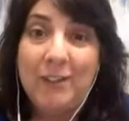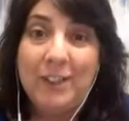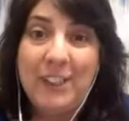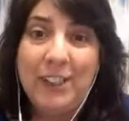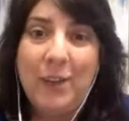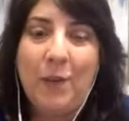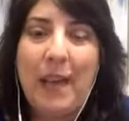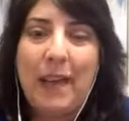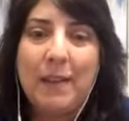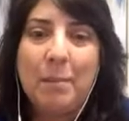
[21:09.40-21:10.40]
video,
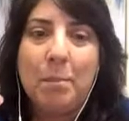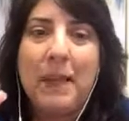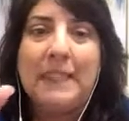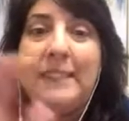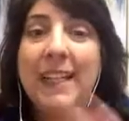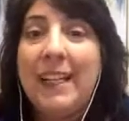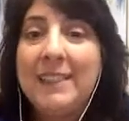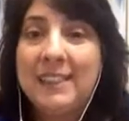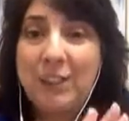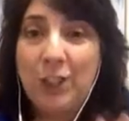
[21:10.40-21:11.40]
and my
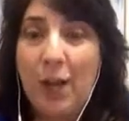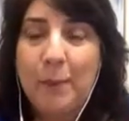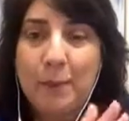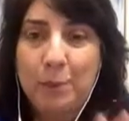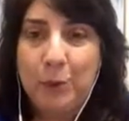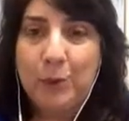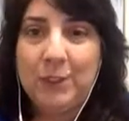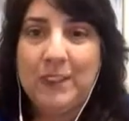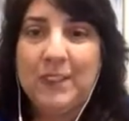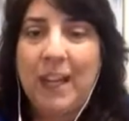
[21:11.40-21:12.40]
desktop computer
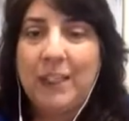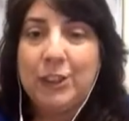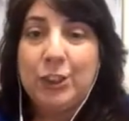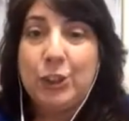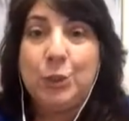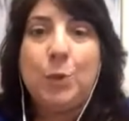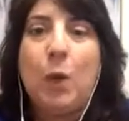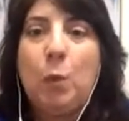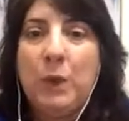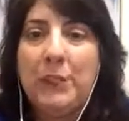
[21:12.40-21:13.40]
decided to do a
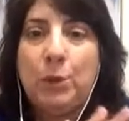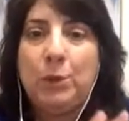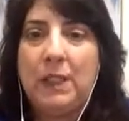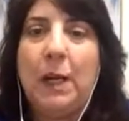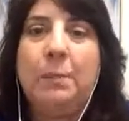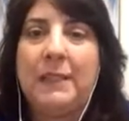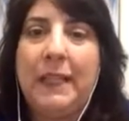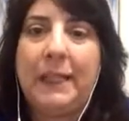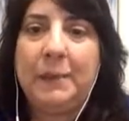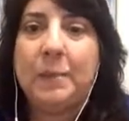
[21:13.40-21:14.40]
Windows
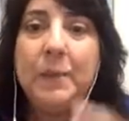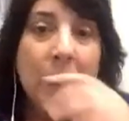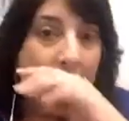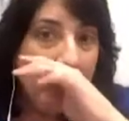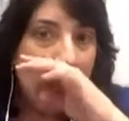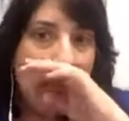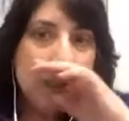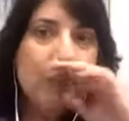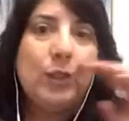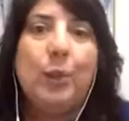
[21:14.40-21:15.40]
update.
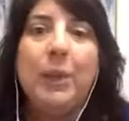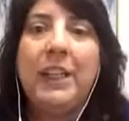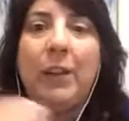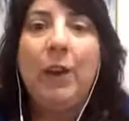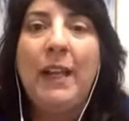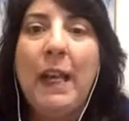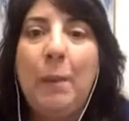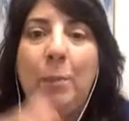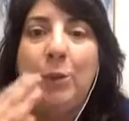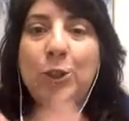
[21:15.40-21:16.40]
And so here I
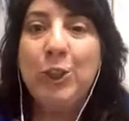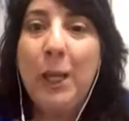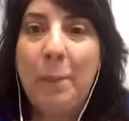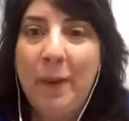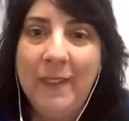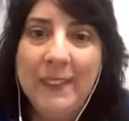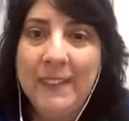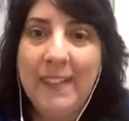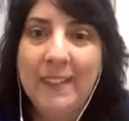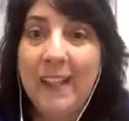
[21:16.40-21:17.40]
am pushing up on the
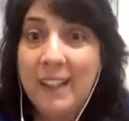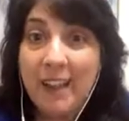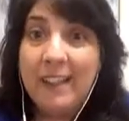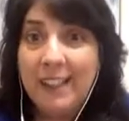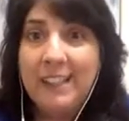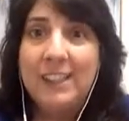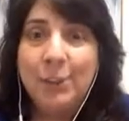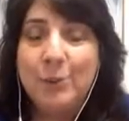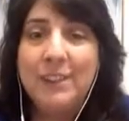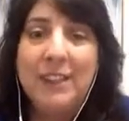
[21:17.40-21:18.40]
deadline, kind of like,
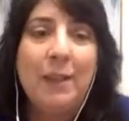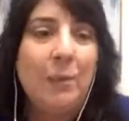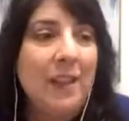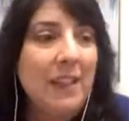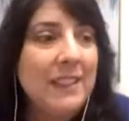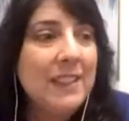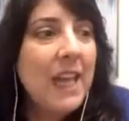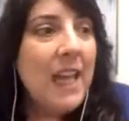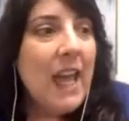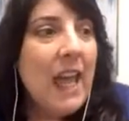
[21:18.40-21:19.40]
tonight with us,
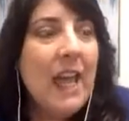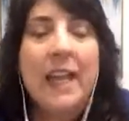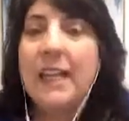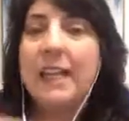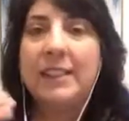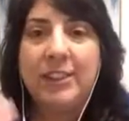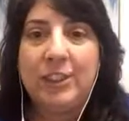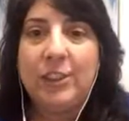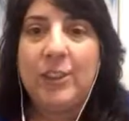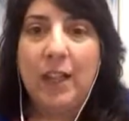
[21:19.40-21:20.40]
and it's
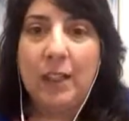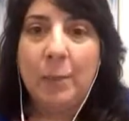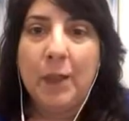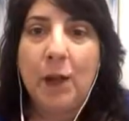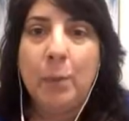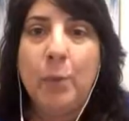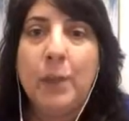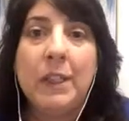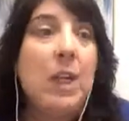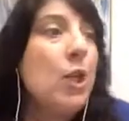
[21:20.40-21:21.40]
still not coming on
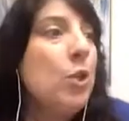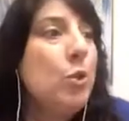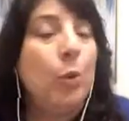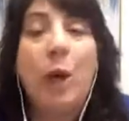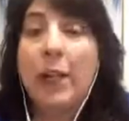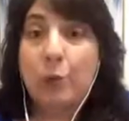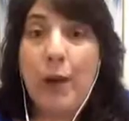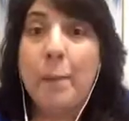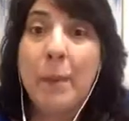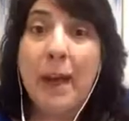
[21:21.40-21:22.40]
board. So I
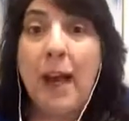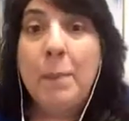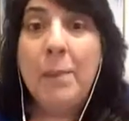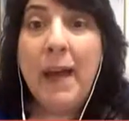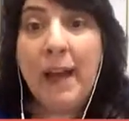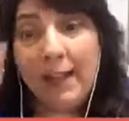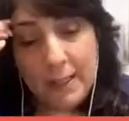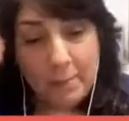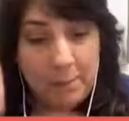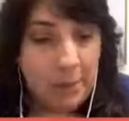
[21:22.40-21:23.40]
grab my iPad and
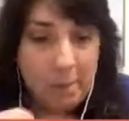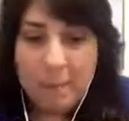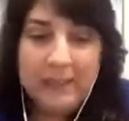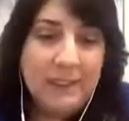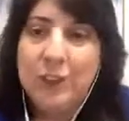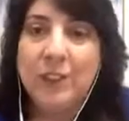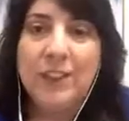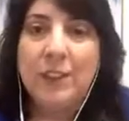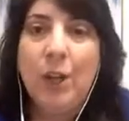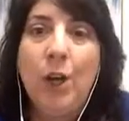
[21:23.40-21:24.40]
I'm
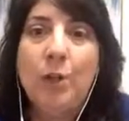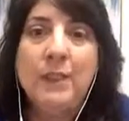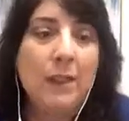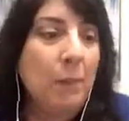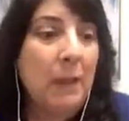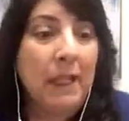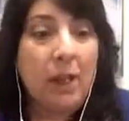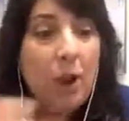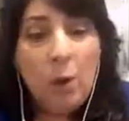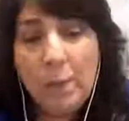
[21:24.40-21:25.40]
messaging the host, and I'm like,
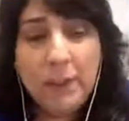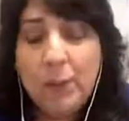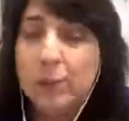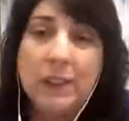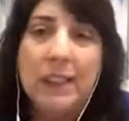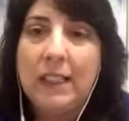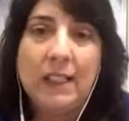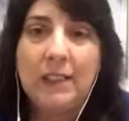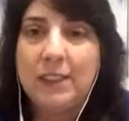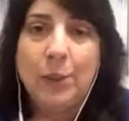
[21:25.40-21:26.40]
oh my,
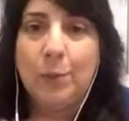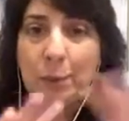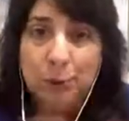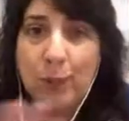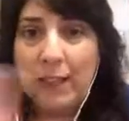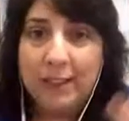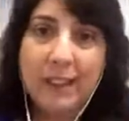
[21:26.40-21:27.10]
I'm trying to